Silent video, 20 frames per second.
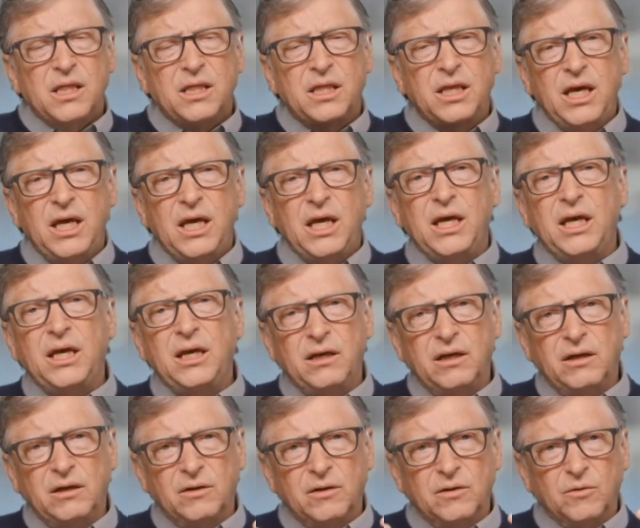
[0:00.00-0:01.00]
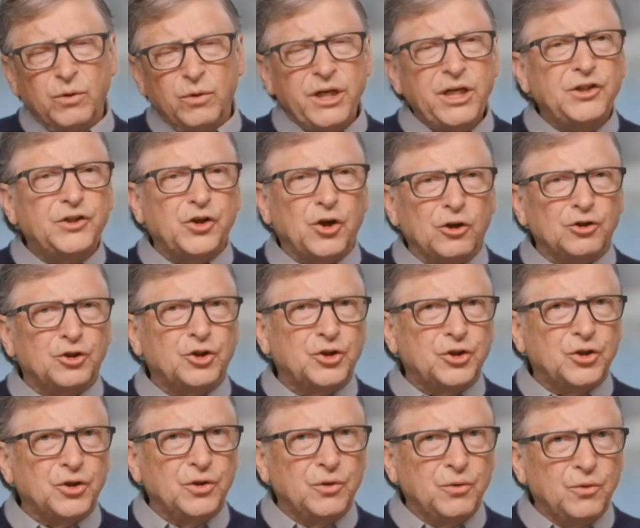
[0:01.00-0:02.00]
The
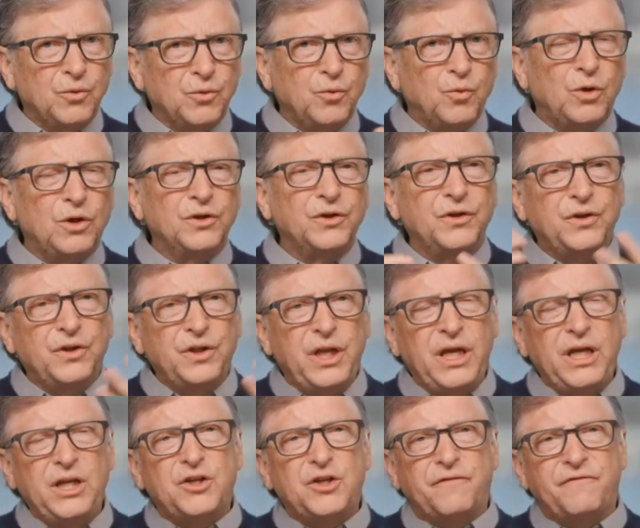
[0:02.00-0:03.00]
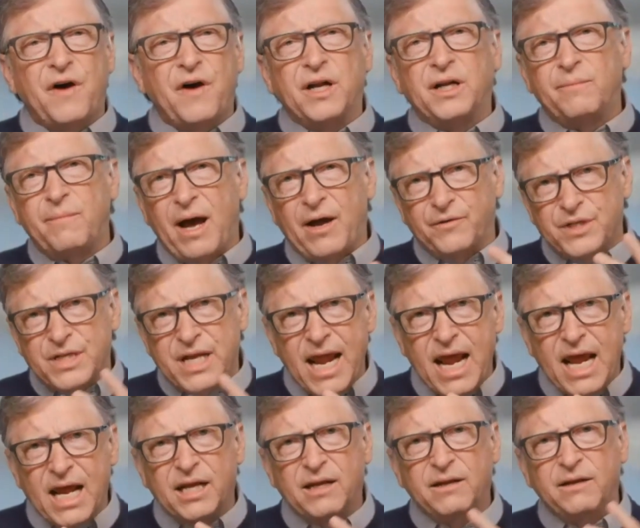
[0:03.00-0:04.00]
research will need to fund about
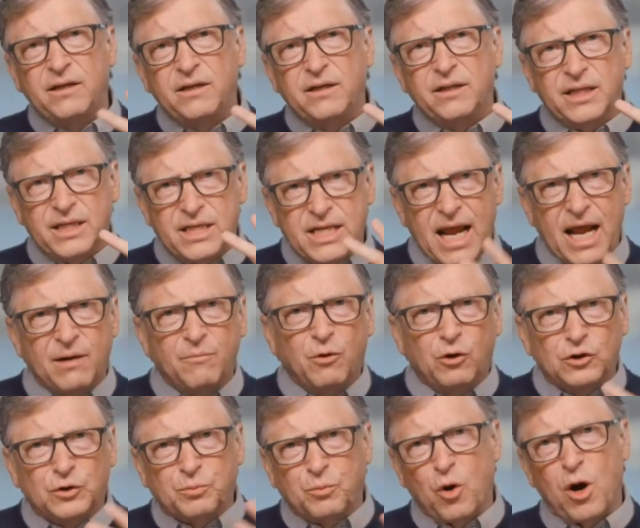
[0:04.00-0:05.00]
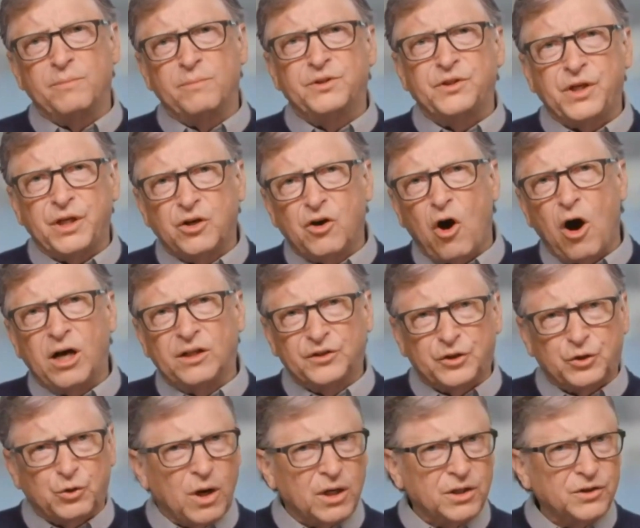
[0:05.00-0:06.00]
10, the 10 most promising
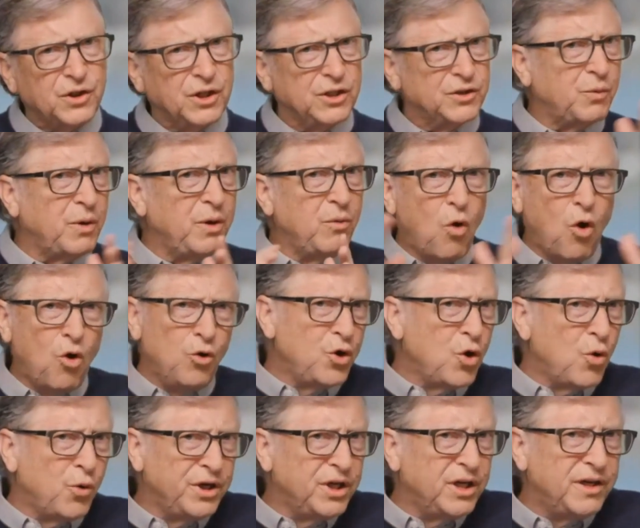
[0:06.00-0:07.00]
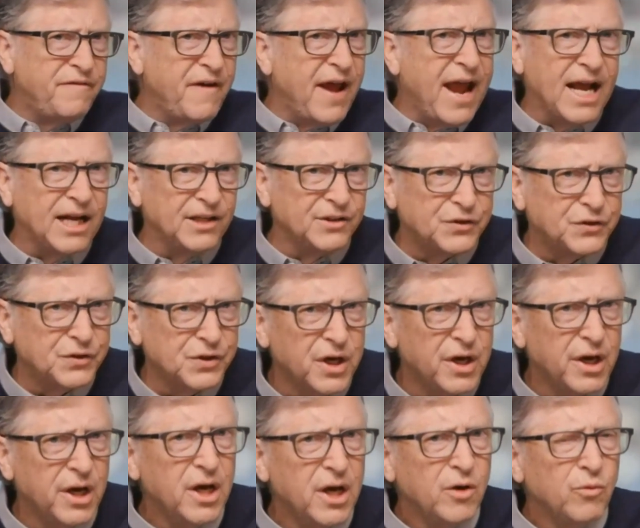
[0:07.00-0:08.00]
constructs, because we won't know in advance
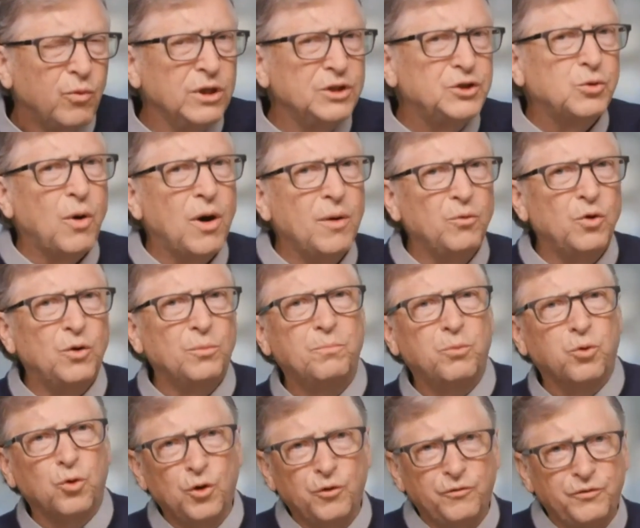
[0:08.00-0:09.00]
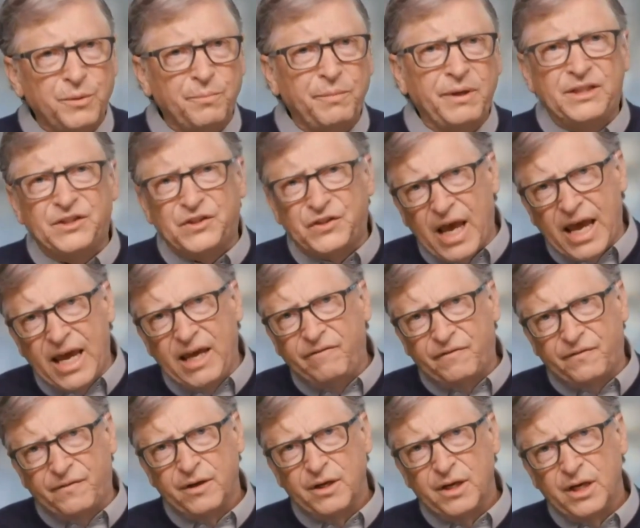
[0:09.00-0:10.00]
which one will prove to be
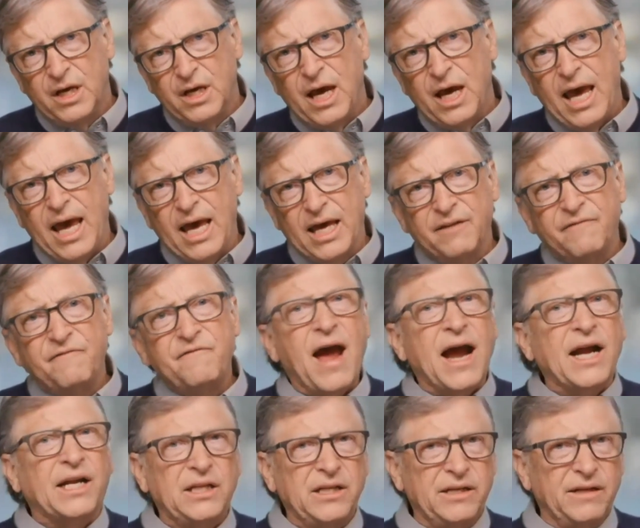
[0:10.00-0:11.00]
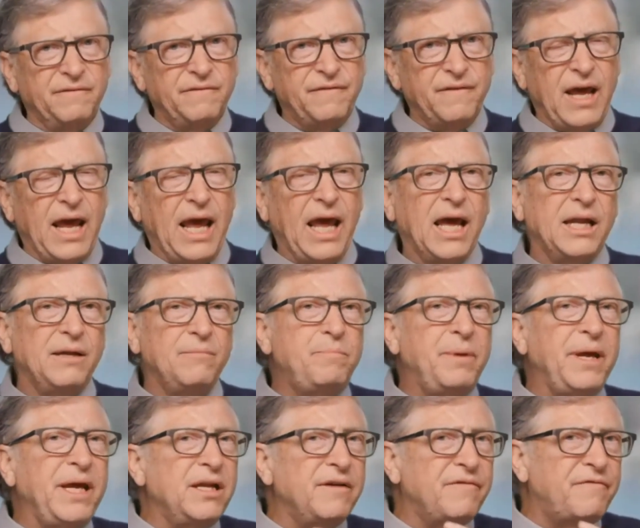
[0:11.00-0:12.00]
safe and effective. And
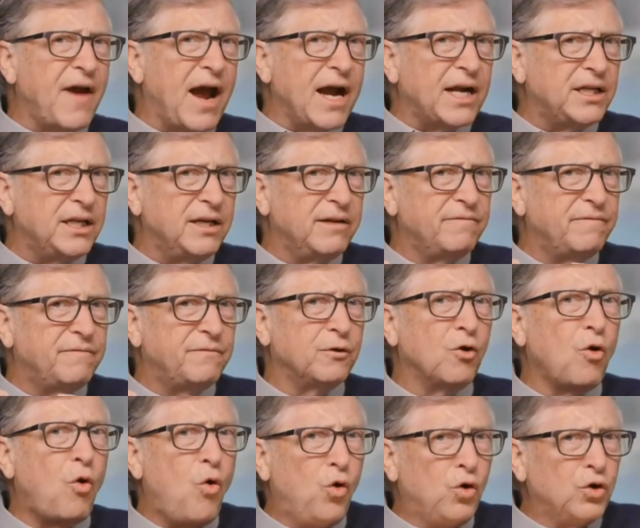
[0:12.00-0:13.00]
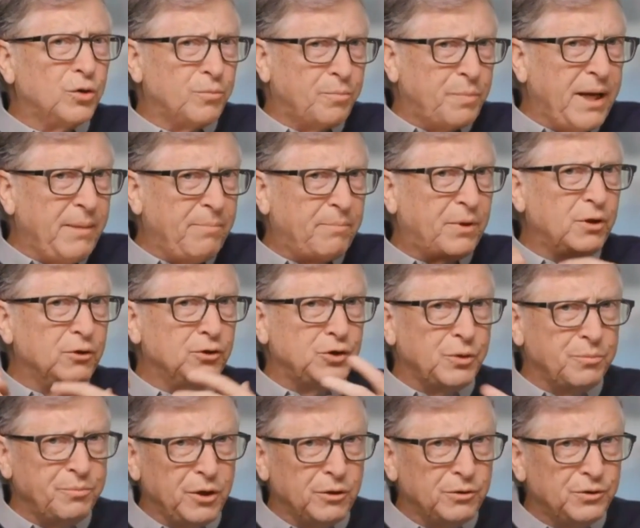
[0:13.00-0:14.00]
being effective for older people
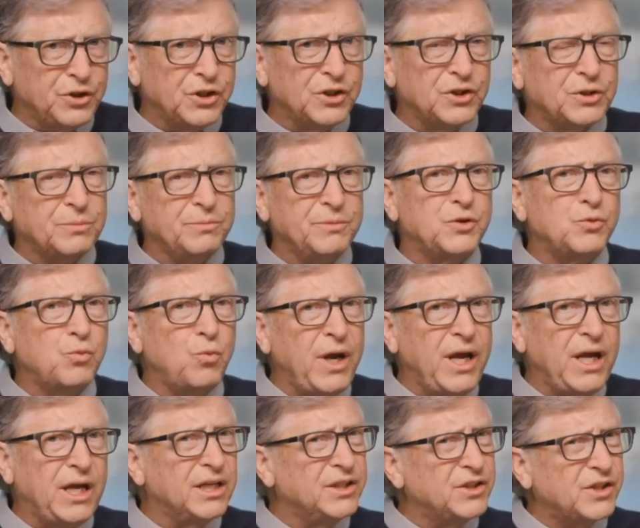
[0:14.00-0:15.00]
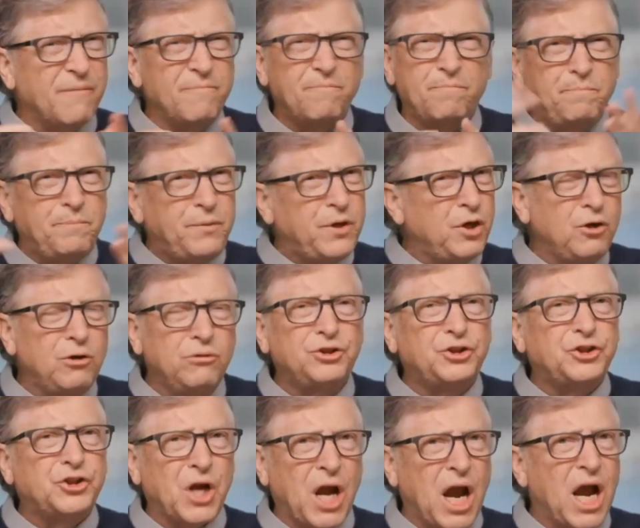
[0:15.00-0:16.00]
whose immune system is weak is a
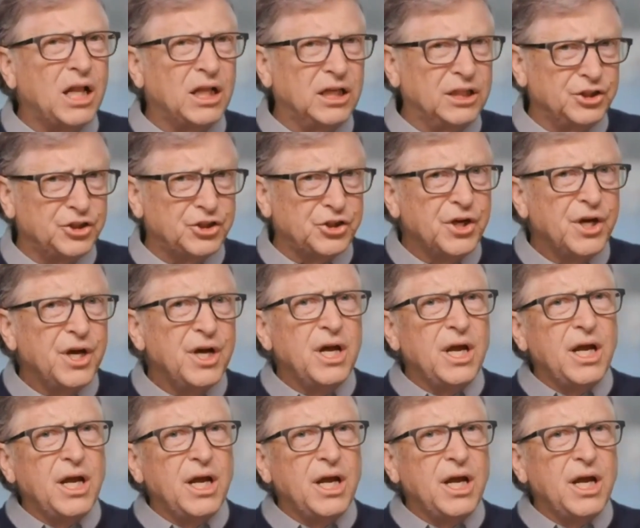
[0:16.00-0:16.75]
huge challenge.